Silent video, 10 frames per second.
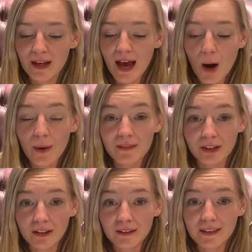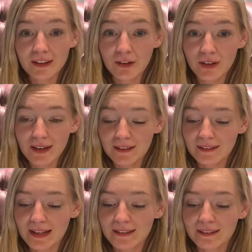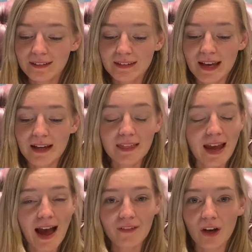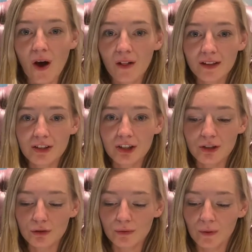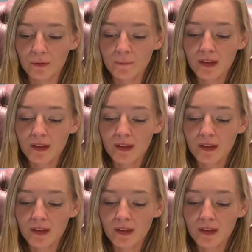However, the United States say they have it all under control,